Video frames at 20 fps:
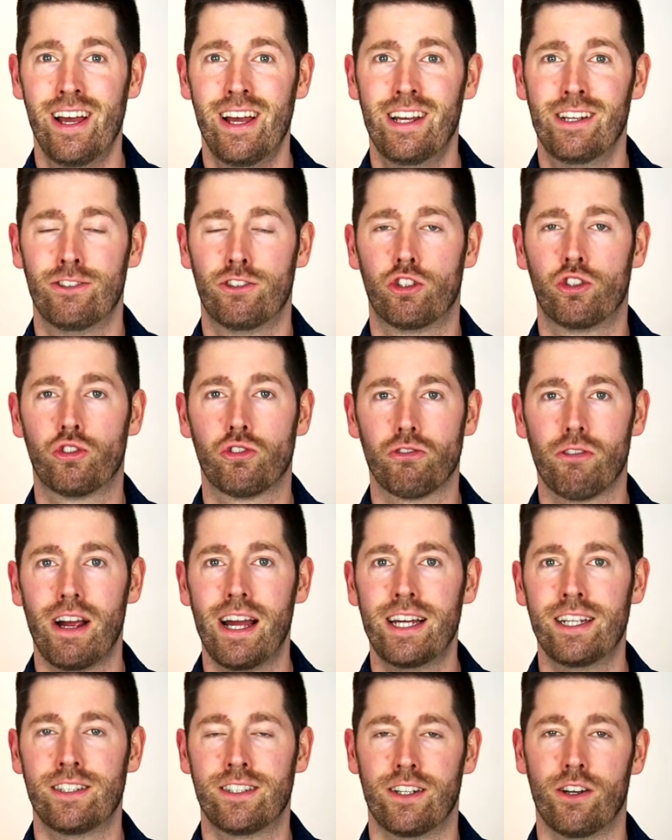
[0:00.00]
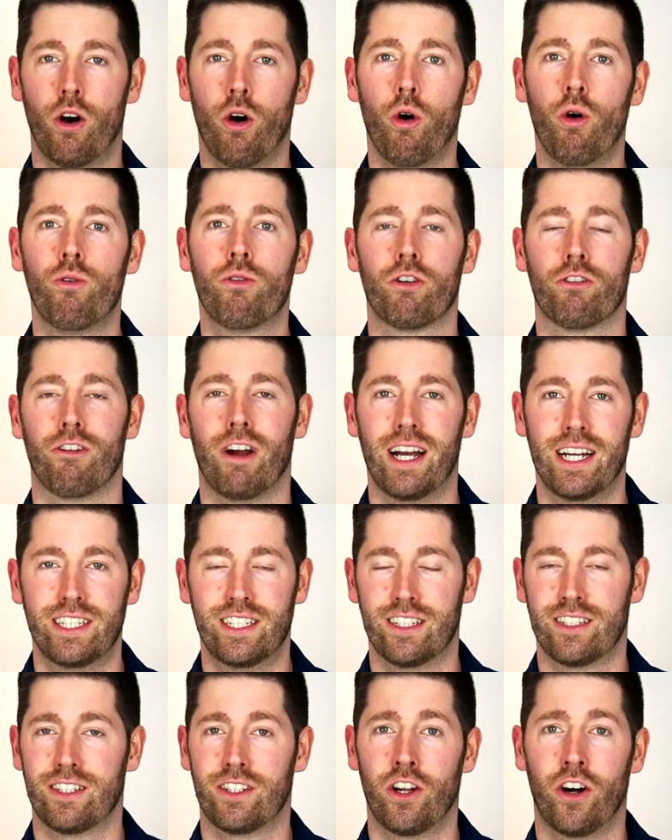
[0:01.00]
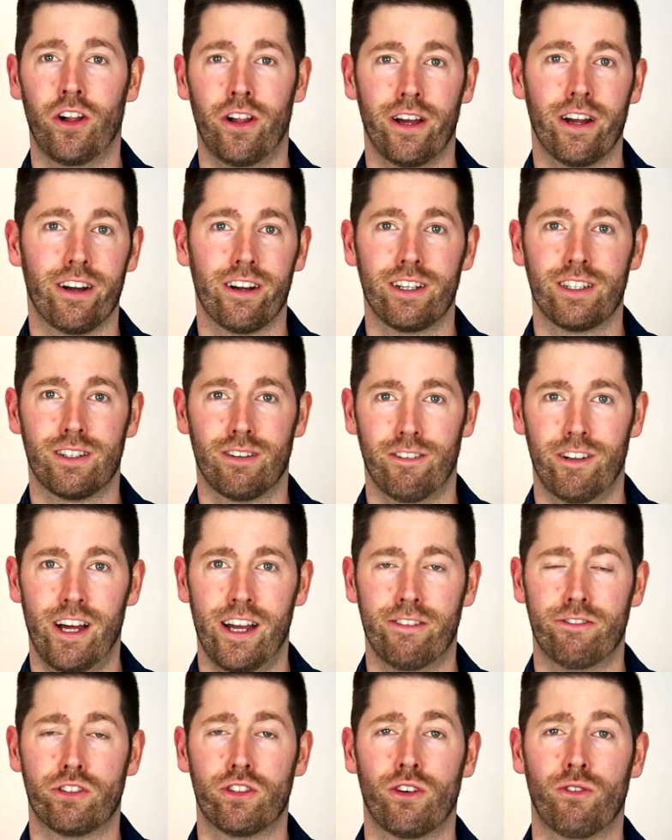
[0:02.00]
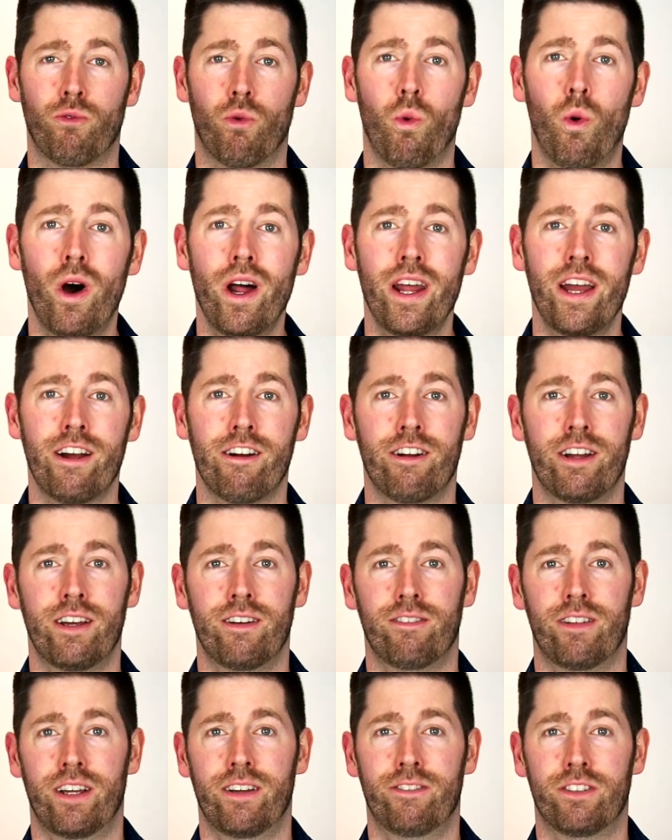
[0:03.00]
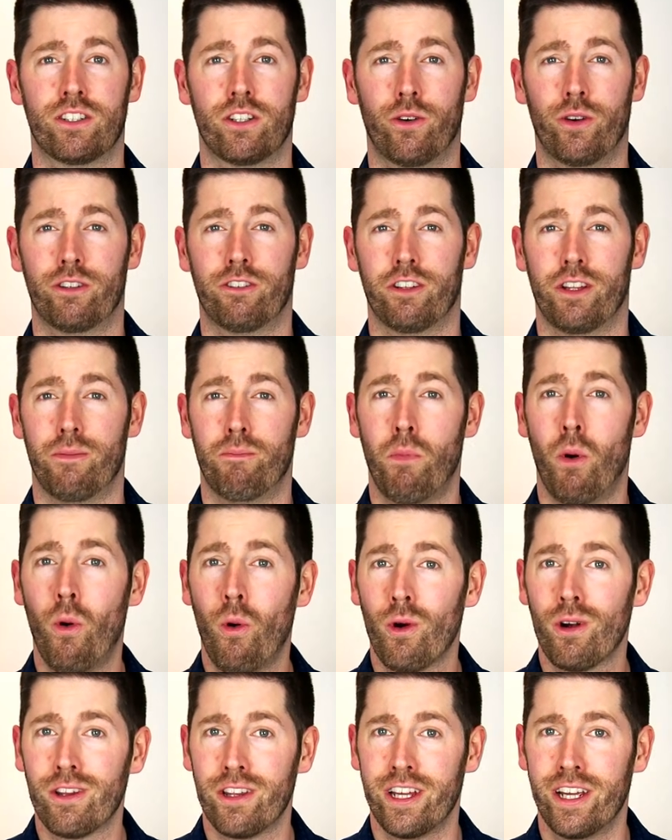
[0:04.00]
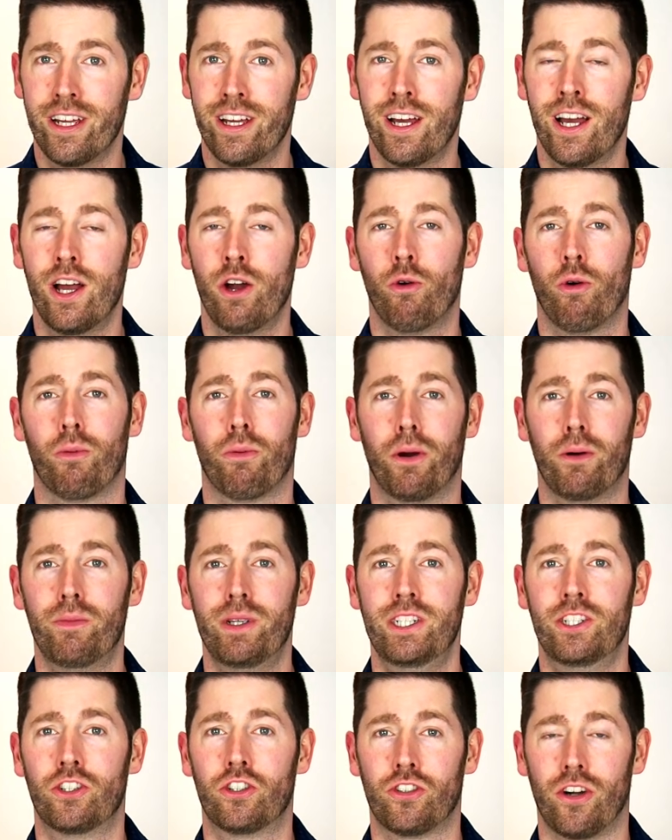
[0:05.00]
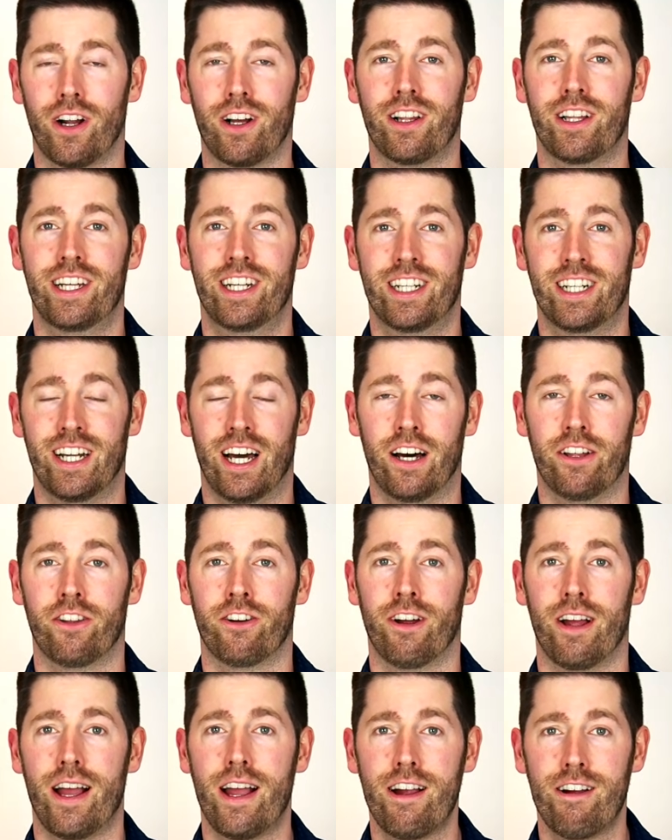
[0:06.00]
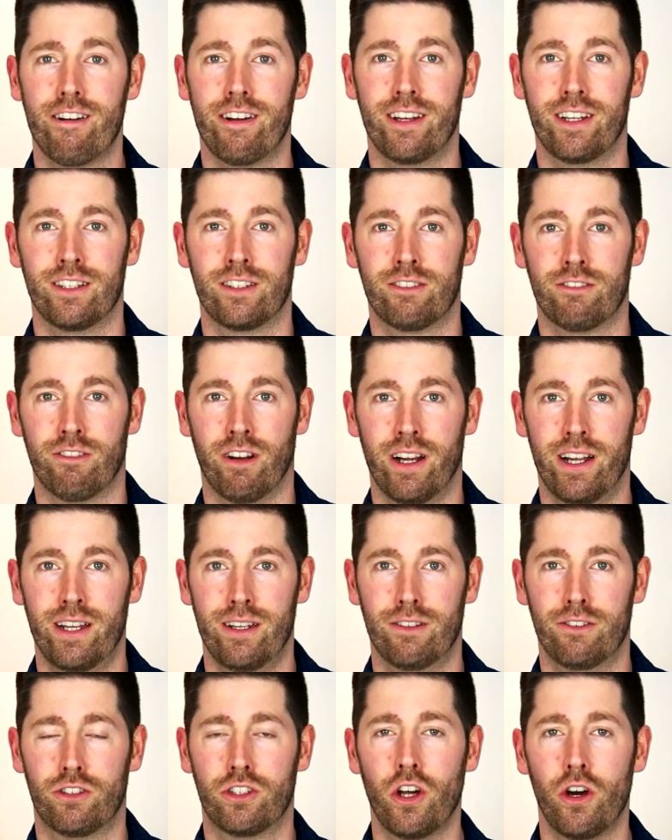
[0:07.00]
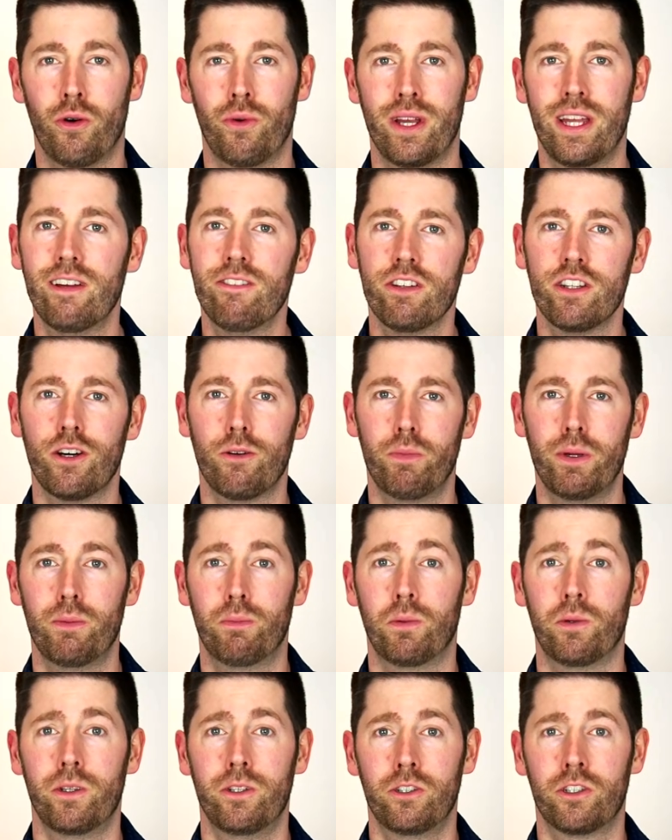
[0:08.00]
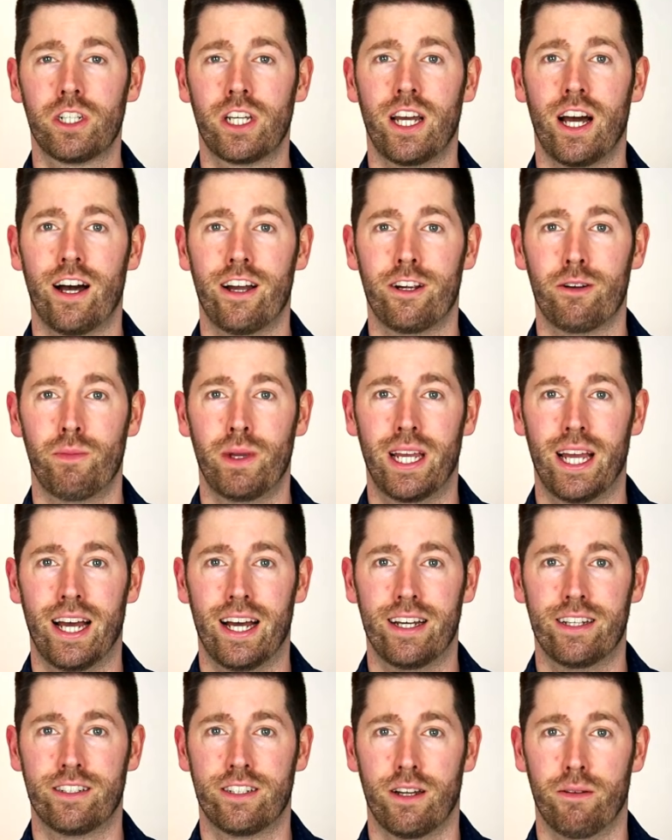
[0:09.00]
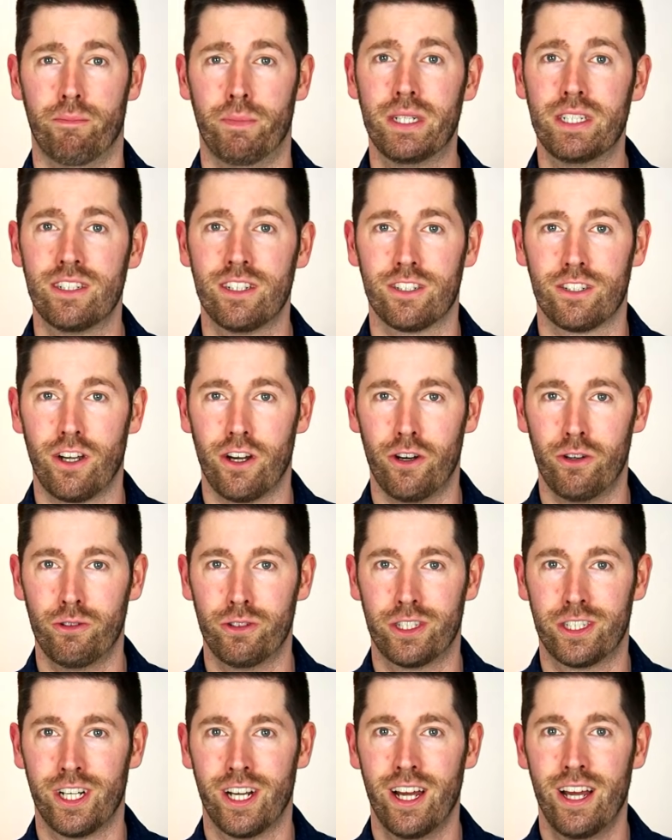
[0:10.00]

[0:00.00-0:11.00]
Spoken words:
Stress overrides us in all areas of life. So if one area of life is going really poorly, we're probably struggling in other areas, right? So even though people usually hire me as a business coach,